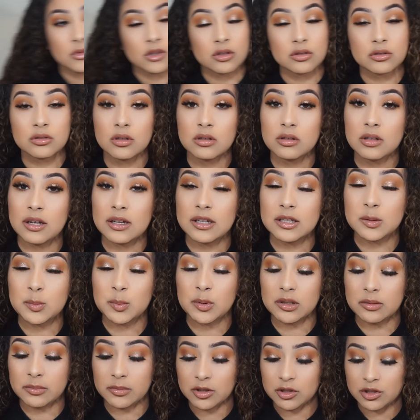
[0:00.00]
So that is
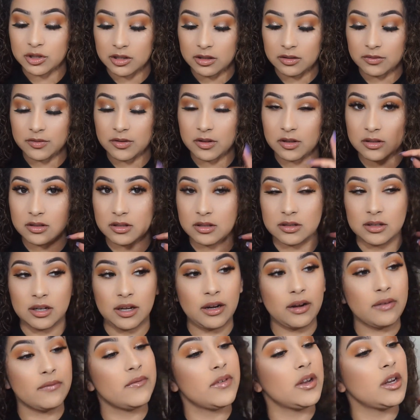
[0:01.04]
pretty much it for this
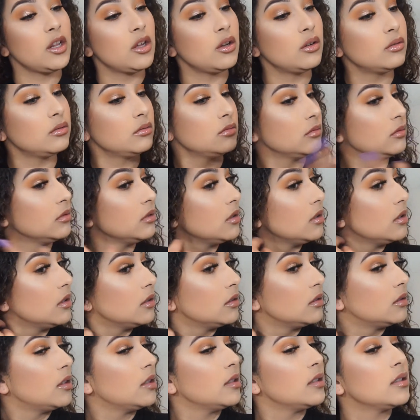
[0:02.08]
entire video.
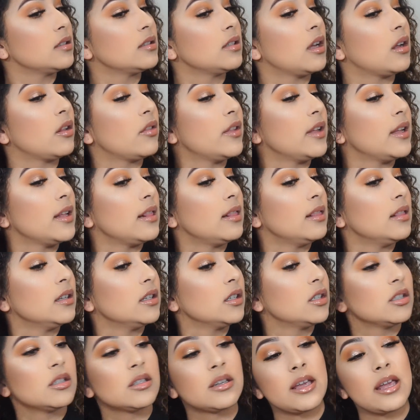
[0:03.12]
This is how the
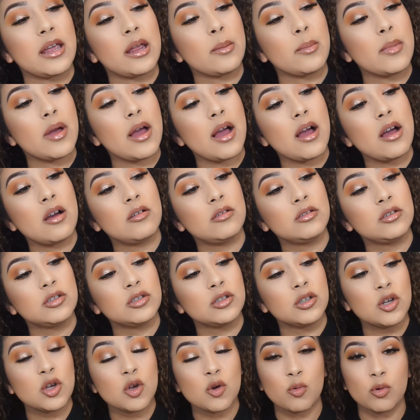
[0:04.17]
look came out
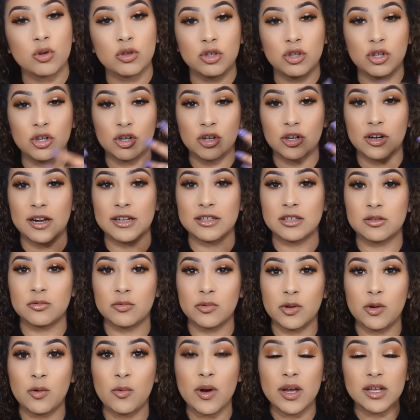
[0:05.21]
with your guys'
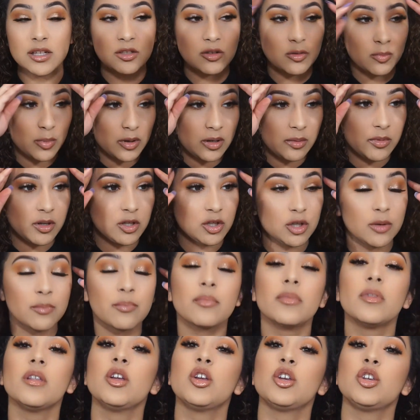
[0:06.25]
request. So pretty much
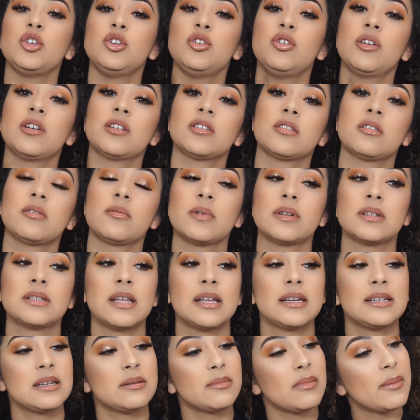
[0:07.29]
you guys are the ones
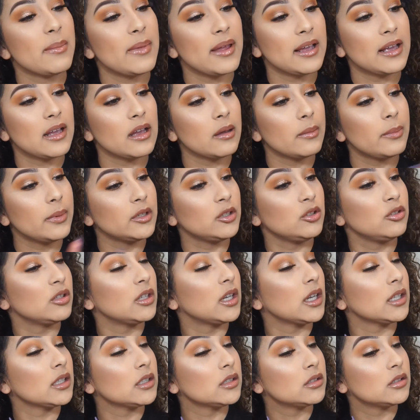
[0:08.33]
that did my makeup, and you
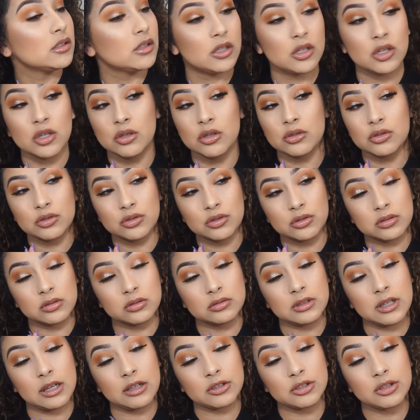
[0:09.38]
guys
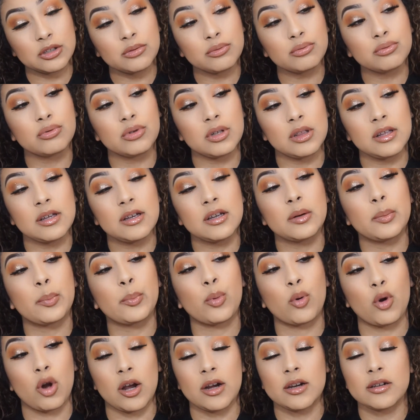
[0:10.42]
chose actually a really good
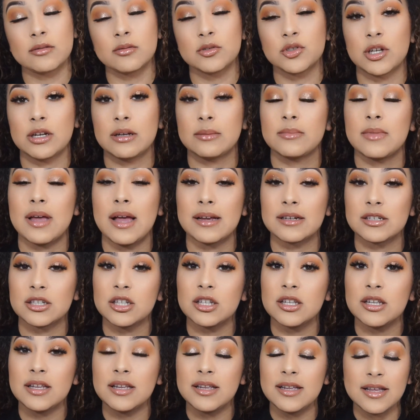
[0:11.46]
product, which I'm
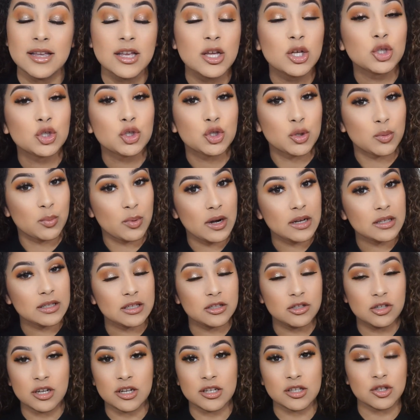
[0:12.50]
actually surprised
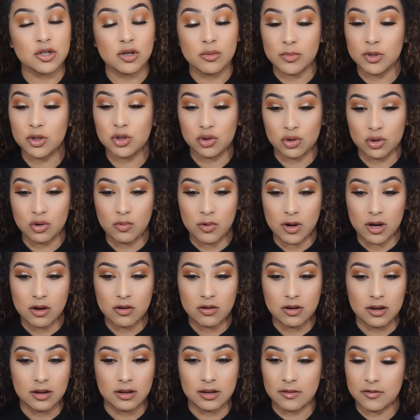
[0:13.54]
because you guys know me so
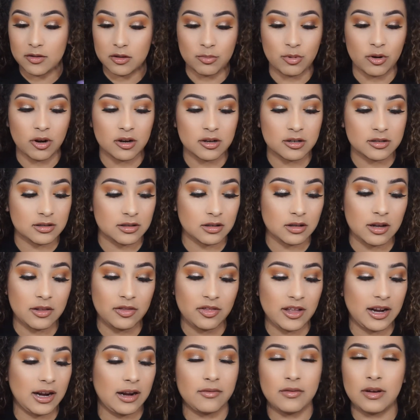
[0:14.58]
well. A couple of the products
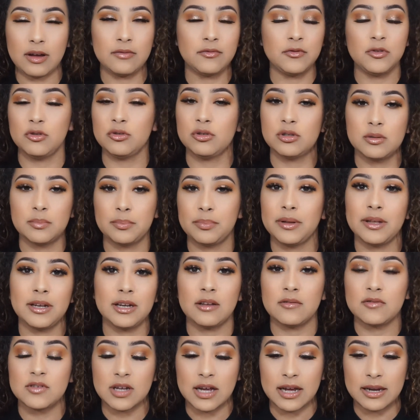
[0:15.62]
that I've used
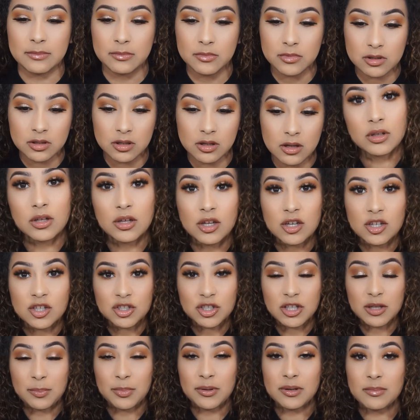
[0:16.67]
plenty of times.
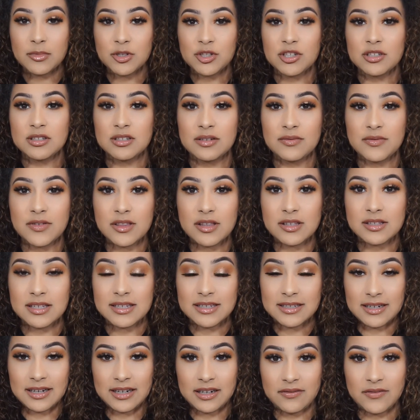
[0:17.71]
So that pretty much is it for this
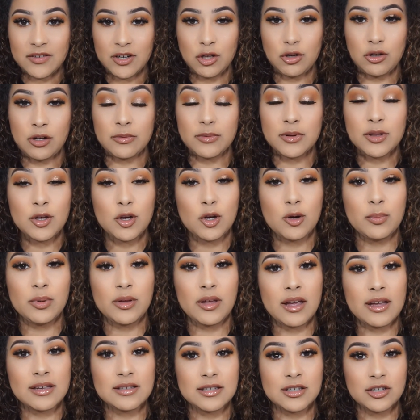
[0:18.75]
entire video. I really hope you
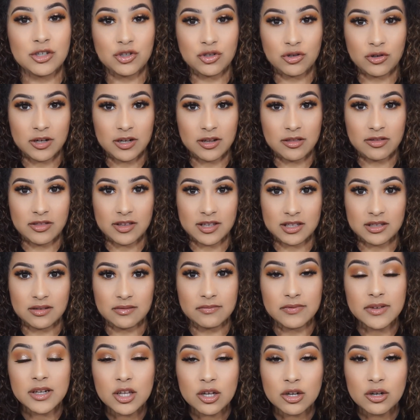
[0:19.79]
guys enjoyed this
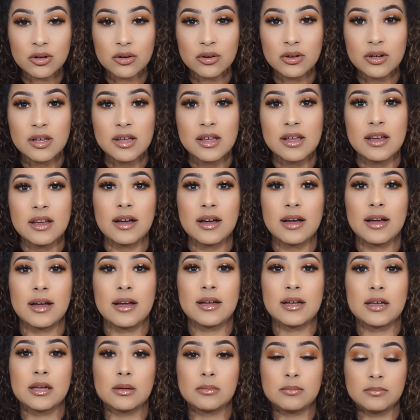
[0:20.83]
video,
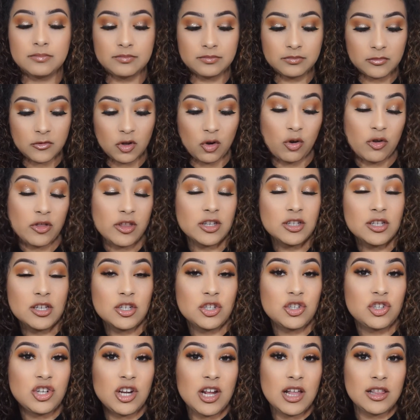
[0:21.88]
or this
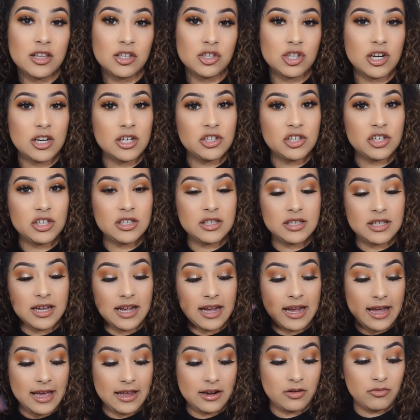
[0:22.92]
challenge I should say.
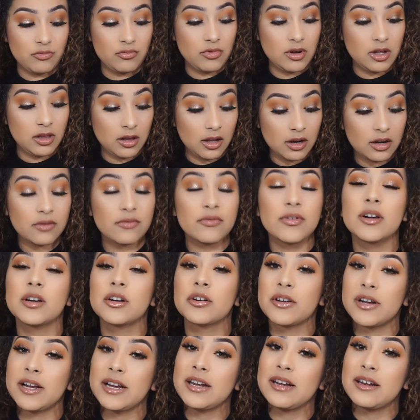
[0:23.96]
I had a lot of fun
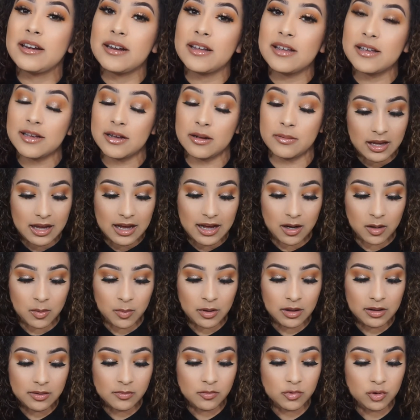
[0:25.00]
creating it. I'll
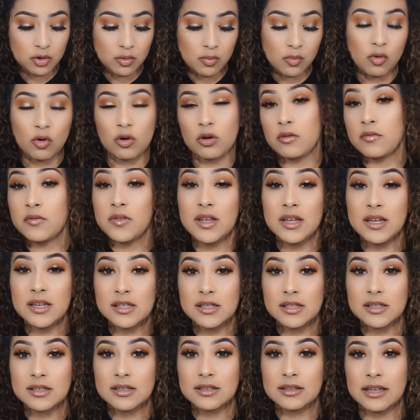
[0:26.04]
probably do more of
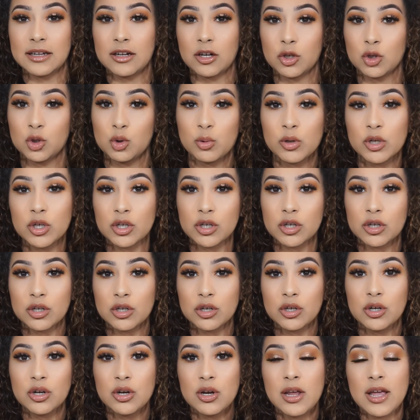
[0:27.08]
these, like on
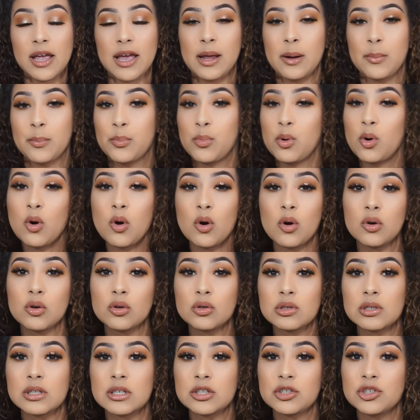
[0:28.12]
Twitter and
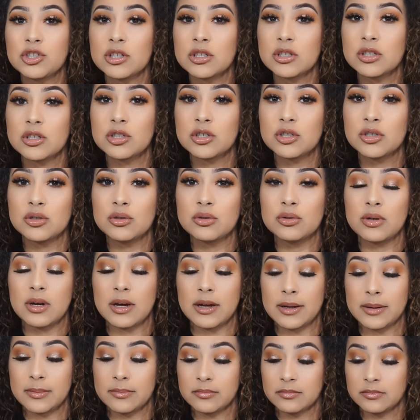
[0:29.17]
poll, just
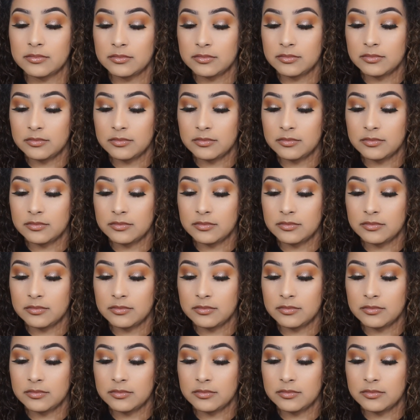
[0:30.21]
so